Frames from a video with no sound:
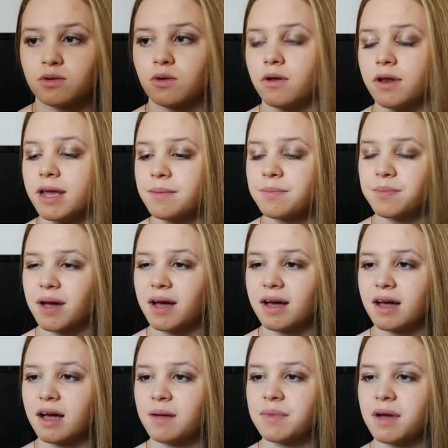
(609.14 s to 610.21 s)
all on it. But
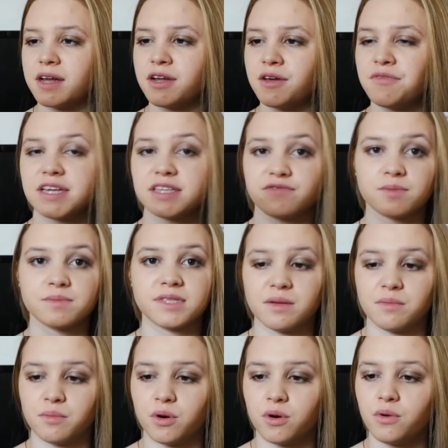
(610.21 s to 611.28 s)
I know that it's from
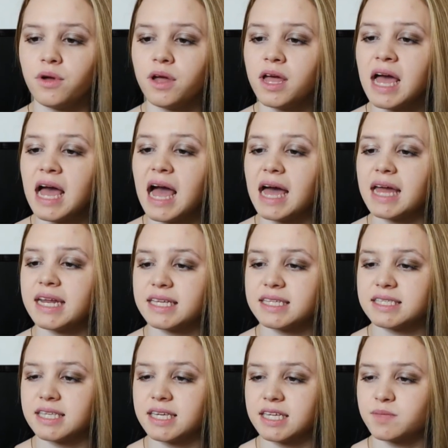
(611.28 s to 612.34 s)
Simple, and
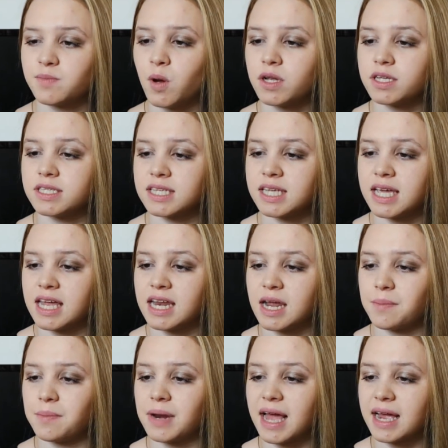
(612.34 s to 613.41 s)
it's the Spotless Skin
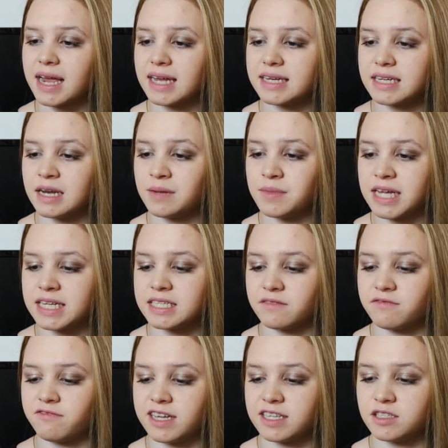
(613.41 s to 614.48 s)
Blackhead Eliminating
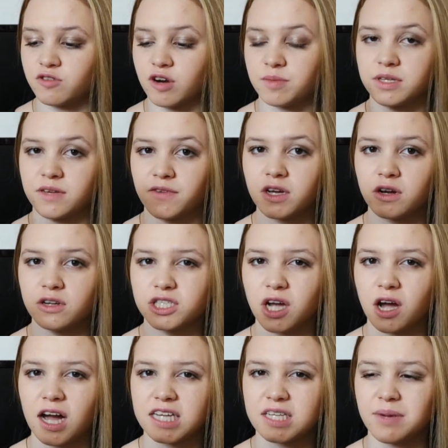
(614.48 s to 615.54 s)
Face Scrub. So I've only got a
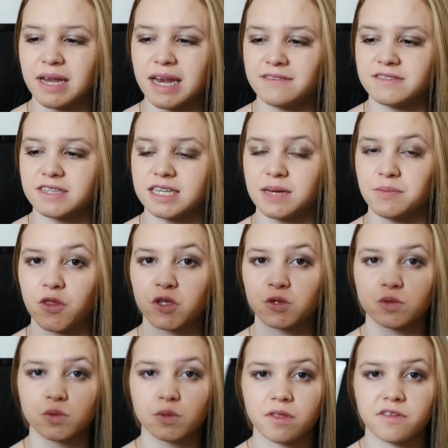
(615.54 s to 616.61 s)
tiny bit left in here, but this
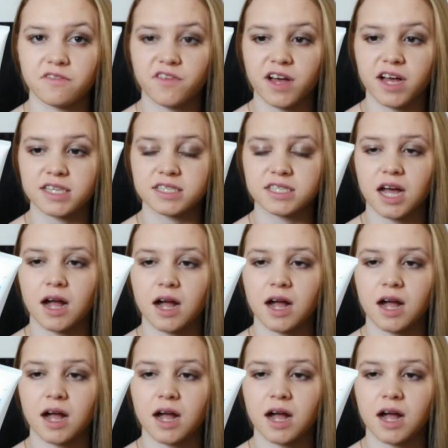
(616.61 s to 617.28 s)
was one of the first